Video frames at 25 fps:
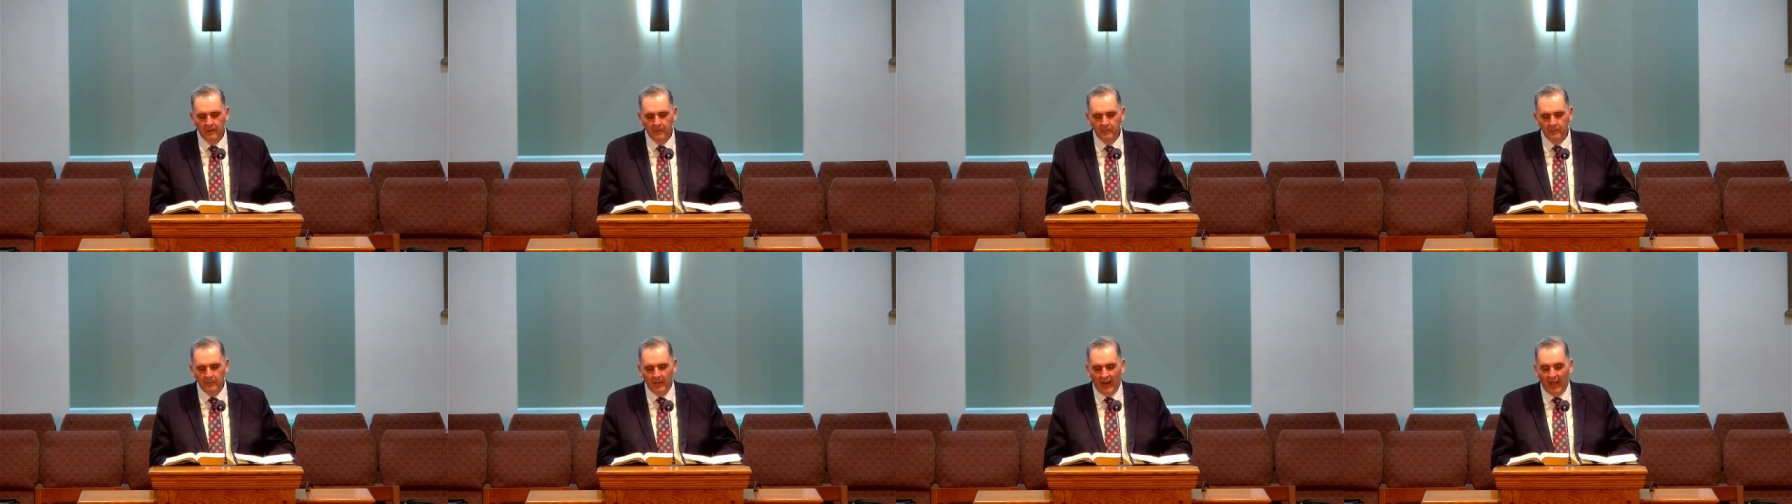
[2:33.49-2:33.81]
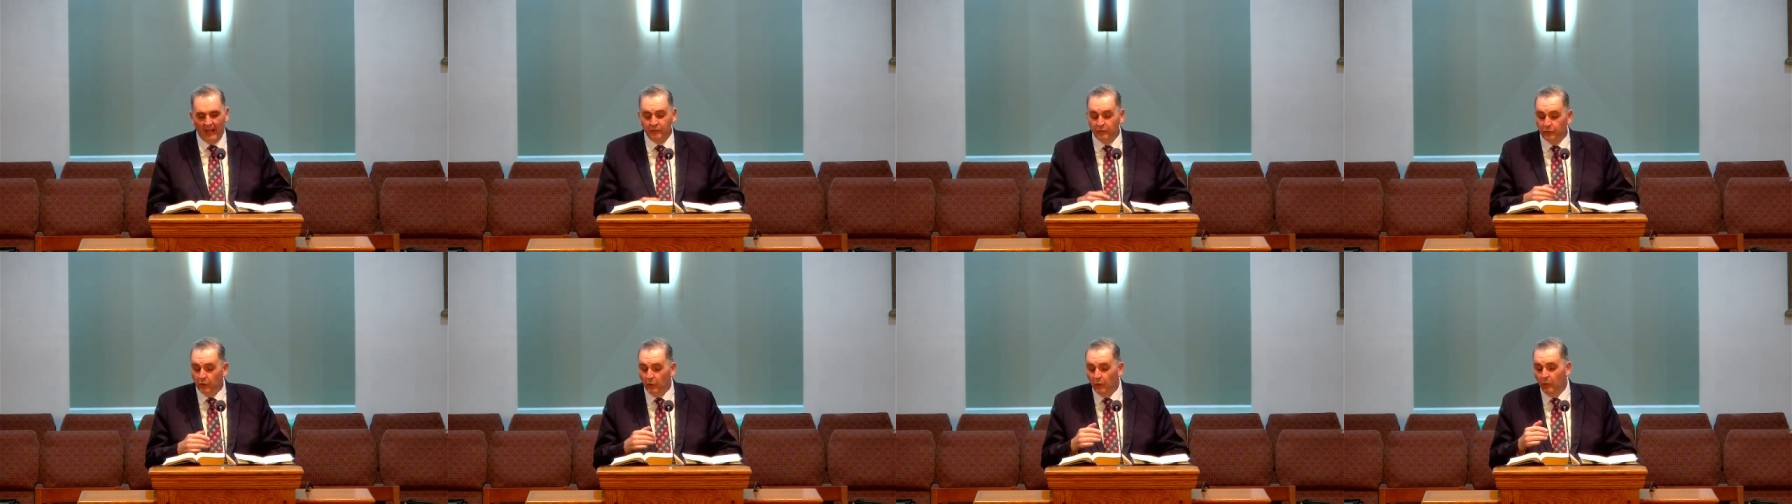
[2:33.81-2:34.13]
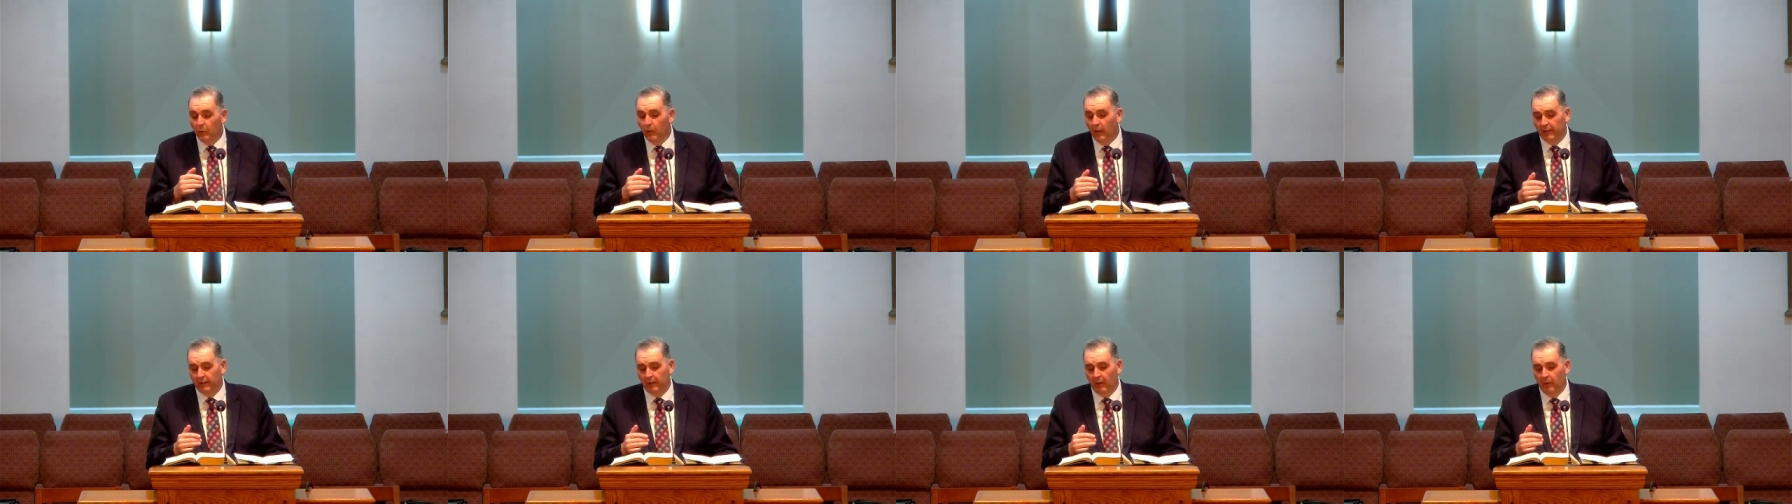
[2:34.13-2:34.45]
But I do
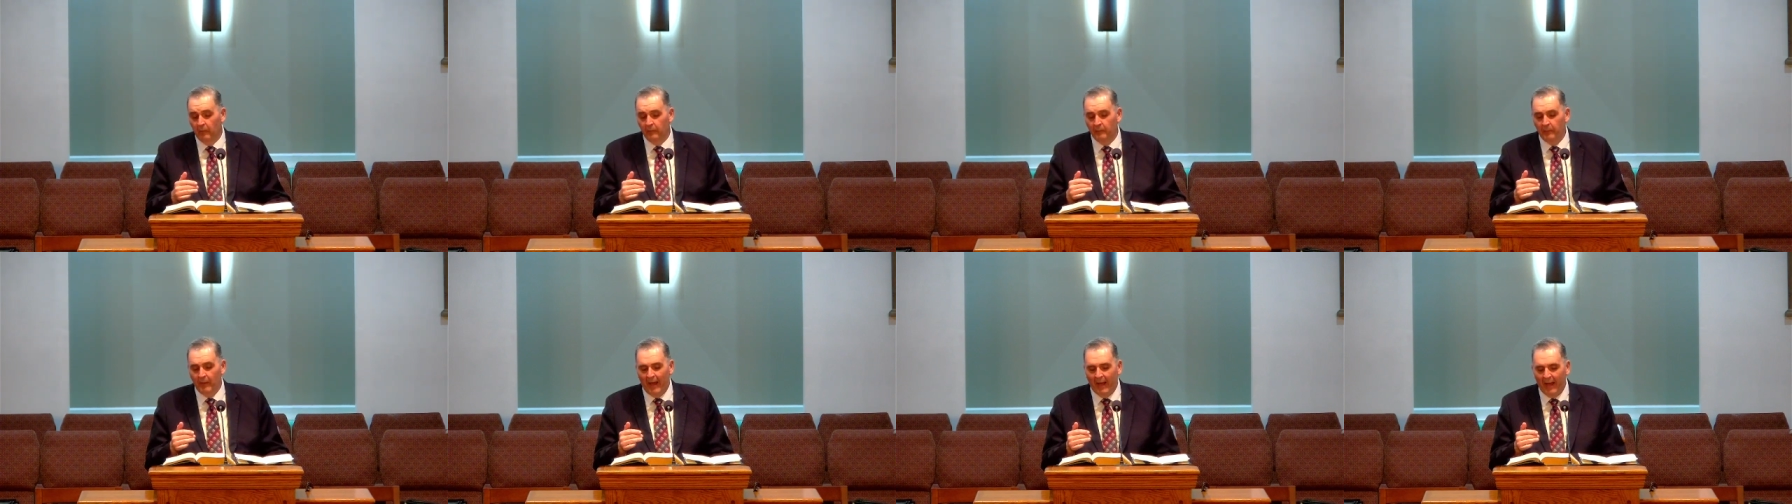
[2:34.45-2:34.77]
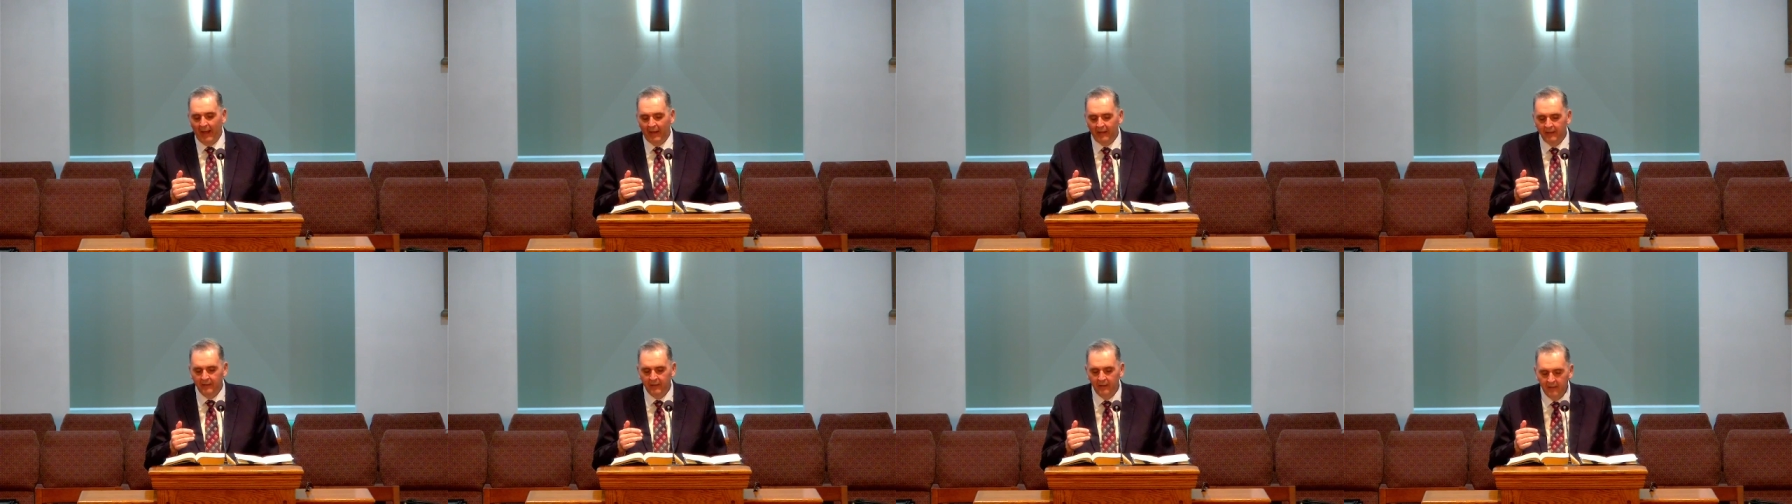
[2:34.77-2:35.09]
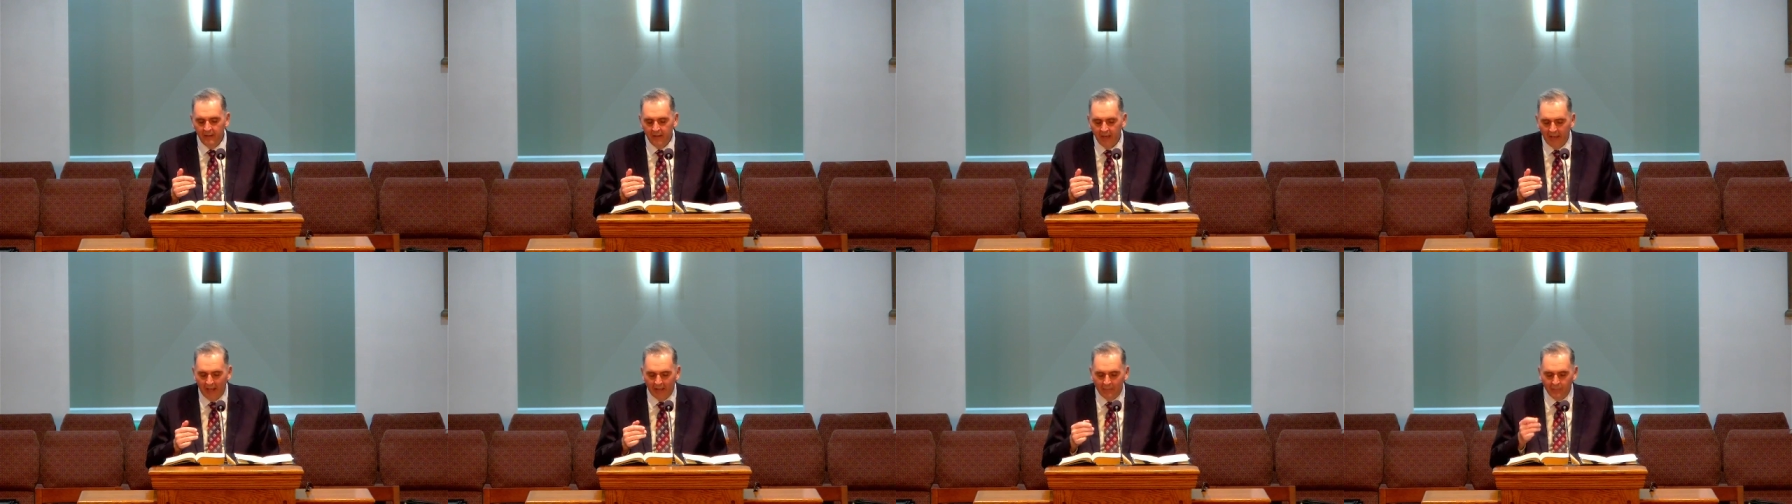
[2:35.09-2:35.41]
want to go back
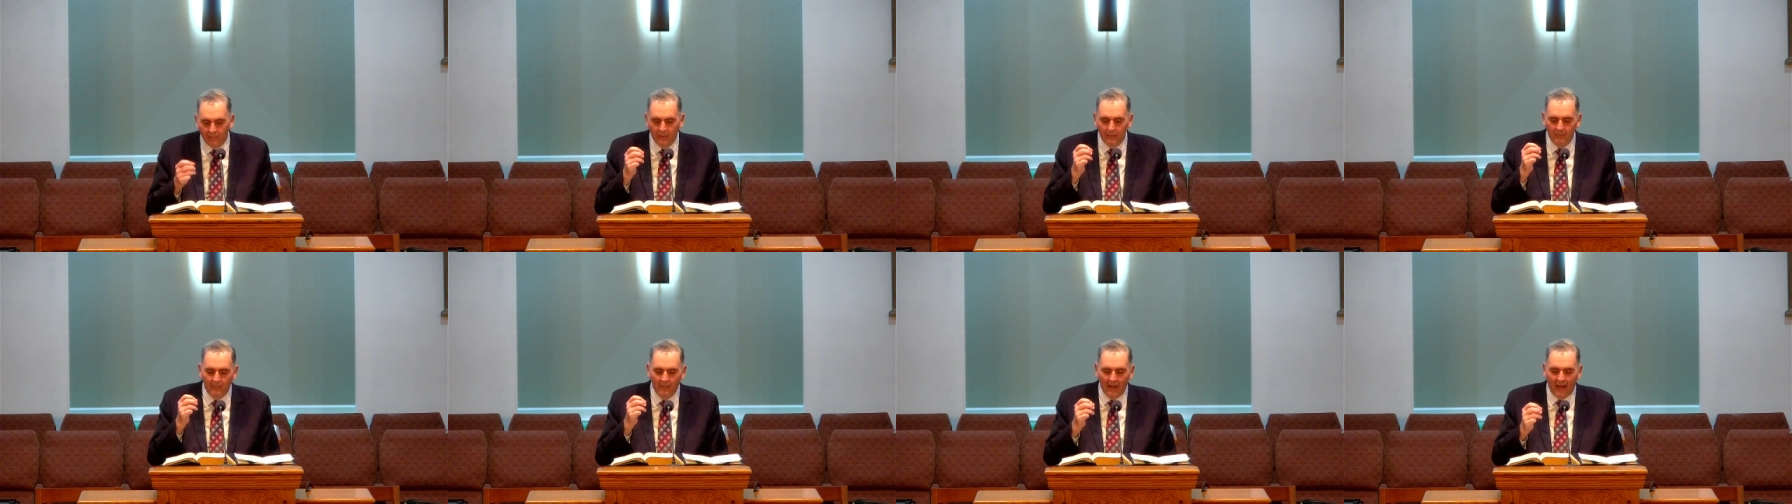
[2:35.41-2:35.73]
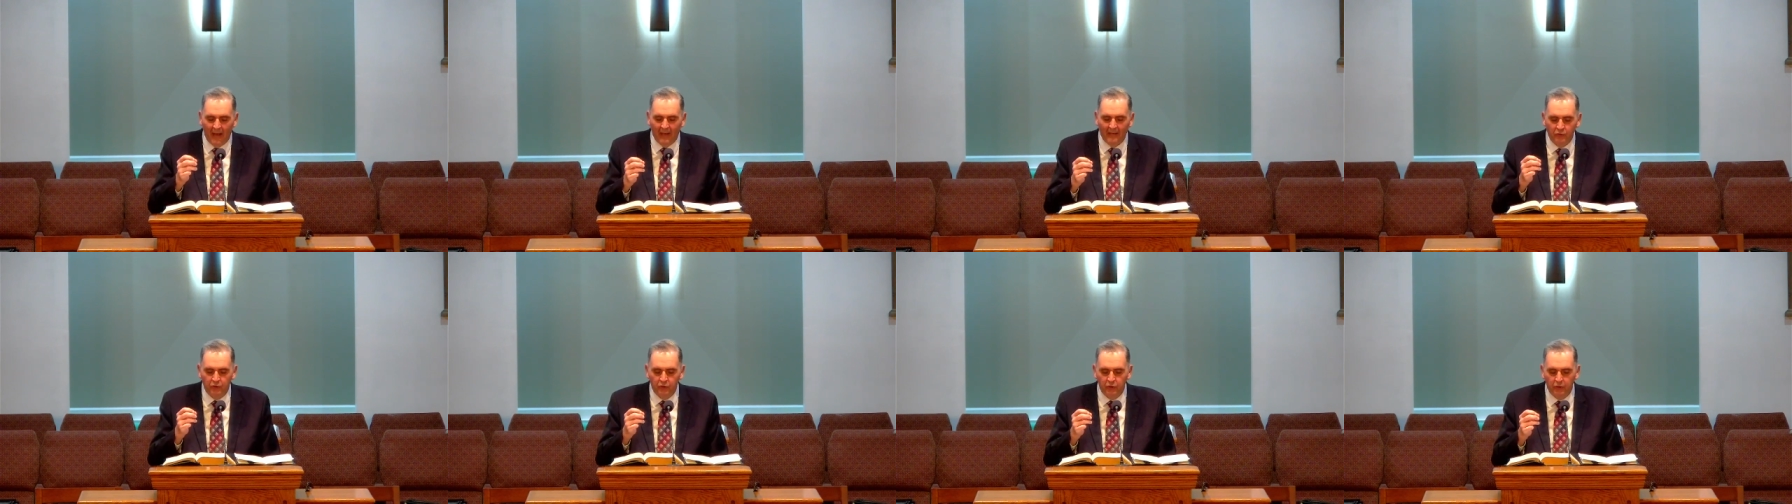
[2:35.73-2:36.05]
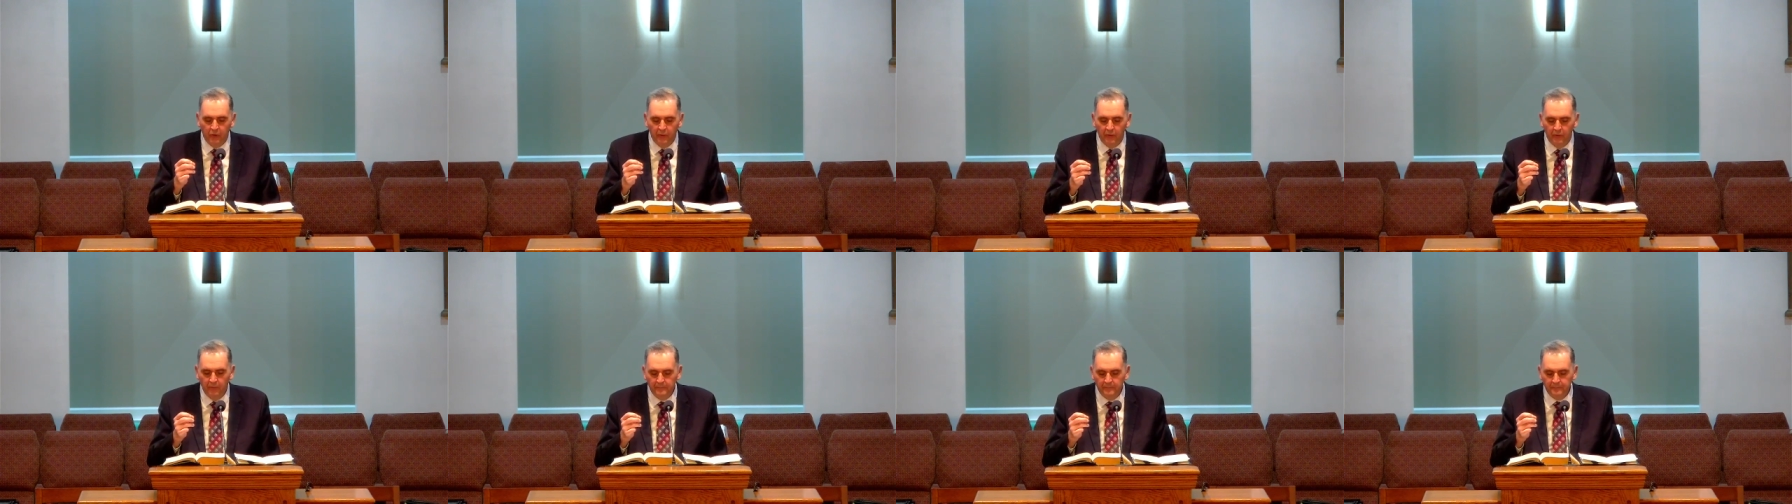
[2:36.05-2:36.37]
and remind
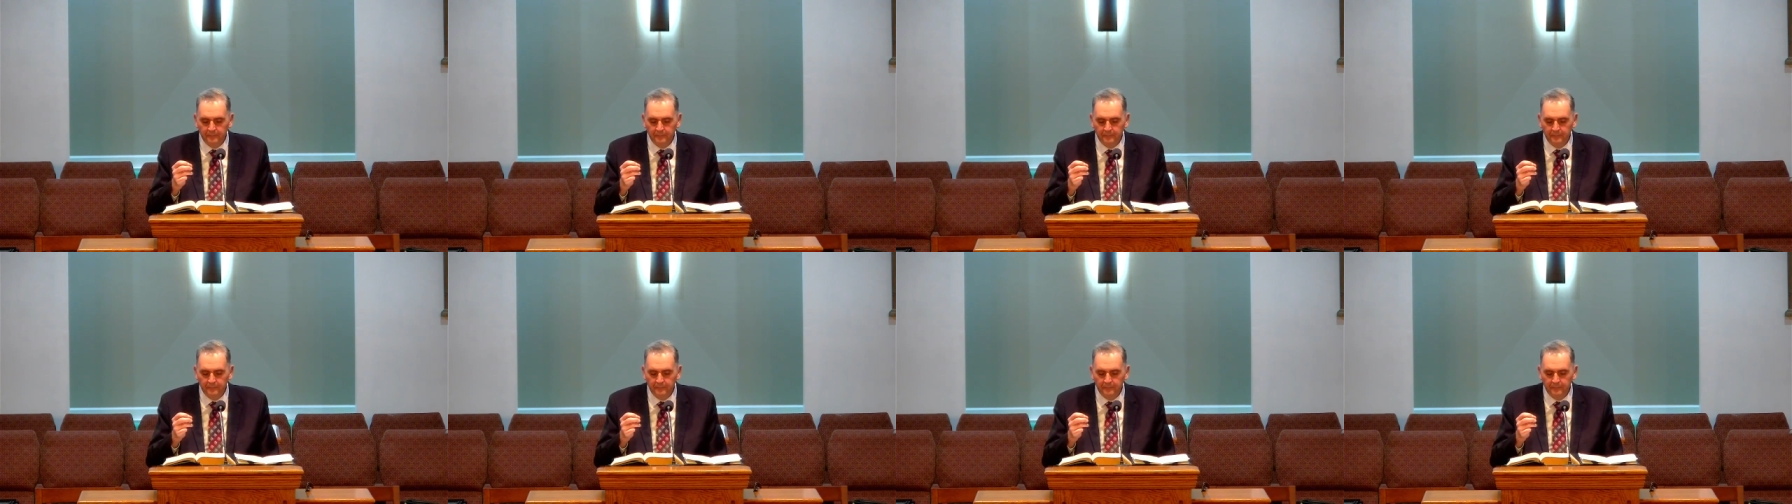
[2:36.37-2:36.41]
you,